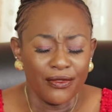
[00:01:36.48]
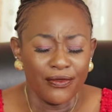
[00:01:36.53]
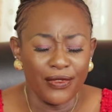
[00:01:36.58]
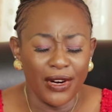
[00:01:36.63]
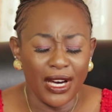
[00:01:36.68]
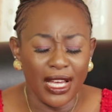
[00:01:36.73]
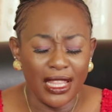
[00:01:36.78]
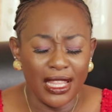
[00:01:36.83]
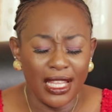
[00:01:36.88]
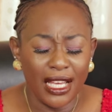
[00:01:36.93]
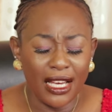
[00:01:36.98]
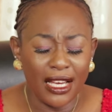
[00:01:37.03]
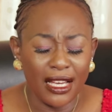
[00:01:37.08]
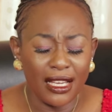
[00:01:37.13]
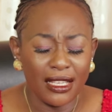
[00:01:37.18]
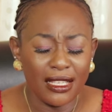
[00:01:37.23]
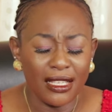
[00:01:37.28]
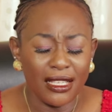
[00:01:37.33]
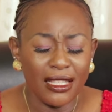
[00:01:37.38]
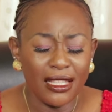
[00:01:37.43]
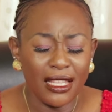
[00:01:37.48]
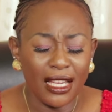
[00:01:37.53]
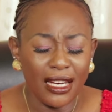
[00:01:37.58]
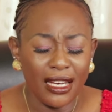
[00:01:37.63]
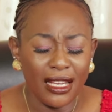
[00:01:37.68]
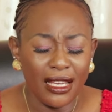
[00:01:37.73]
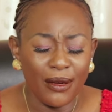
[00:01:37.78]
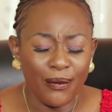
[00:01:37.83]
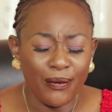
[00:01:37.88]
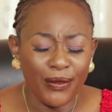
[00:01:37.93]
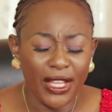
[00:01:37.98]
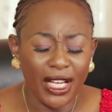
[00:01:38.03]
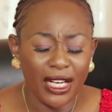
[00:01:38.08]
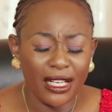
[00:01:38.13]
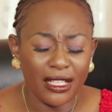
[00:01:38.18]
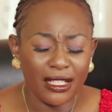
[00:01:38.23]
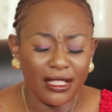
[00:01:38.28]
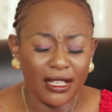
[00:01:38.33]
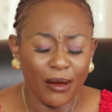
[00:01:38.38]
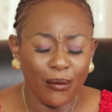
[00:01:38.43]
Father, in the name that
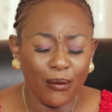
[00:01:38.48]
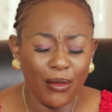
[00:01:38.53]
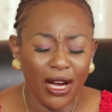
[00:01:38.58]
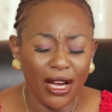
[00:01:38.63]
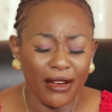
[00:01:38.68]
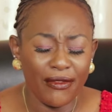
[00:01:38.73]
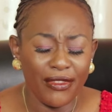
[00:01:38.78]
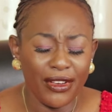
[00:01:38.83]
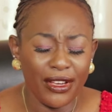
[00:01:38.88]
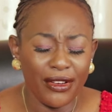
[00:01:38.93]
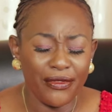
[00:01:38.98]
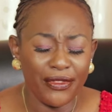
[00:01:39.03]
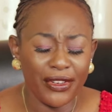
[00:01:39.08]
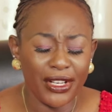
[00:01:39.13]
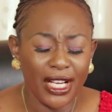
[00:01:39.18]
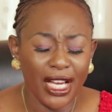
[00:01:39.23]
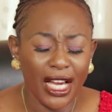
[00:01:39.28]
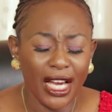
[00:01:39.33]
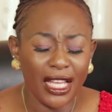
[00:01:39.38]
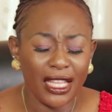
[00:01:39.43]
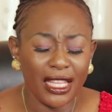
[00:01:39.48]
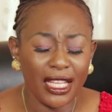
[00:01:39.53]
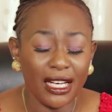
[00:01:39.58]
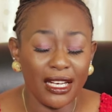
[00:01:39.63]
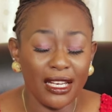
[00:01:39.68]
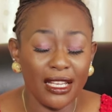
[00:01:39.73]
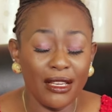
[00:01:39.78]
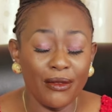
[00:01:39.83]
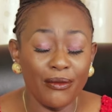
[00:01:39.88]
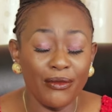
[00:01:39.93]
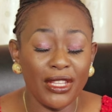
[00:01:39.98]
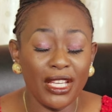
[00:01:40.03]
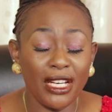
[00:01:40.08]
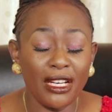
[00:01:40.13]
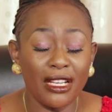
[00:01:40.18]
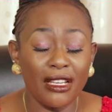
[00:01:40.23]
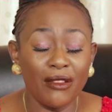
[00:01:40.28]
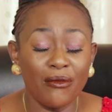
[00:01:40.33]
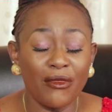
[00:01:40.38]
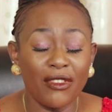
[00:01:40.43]
is above every other name, the
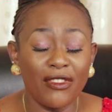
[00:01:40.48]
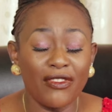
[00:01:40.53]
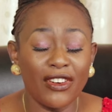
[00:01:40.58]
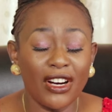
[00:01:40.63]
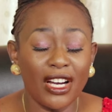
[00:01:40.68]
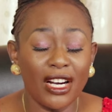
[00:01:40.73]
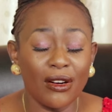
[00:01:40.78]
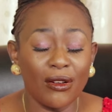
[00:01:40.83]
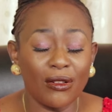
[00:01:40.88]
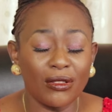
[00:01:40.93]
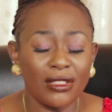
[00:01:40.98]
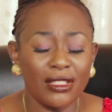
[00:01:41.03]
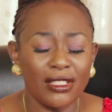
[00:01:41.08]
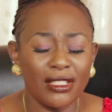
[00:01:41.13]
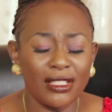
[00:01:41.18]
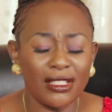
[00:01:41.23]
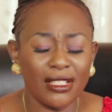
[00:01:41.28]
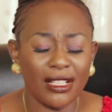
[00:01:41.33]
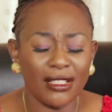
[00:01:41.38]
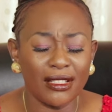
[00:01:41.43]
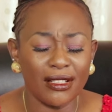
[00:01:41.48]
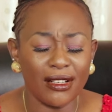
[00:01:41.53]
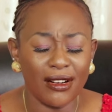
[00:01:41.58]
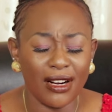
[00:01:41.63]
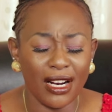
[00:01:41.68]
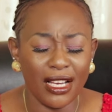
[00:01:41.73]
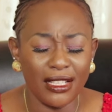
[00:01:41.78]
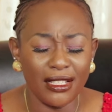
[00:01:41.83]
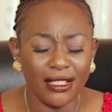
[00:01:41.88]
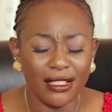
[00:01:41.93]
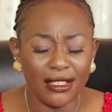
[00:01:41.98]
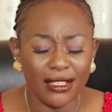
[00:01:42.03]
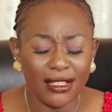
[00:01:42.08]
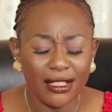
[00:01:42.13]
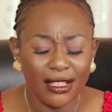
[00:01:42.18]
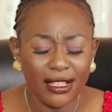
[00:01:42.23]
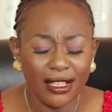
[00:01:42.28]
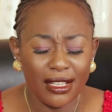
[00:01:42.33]
name of our Lord Jesus Christ,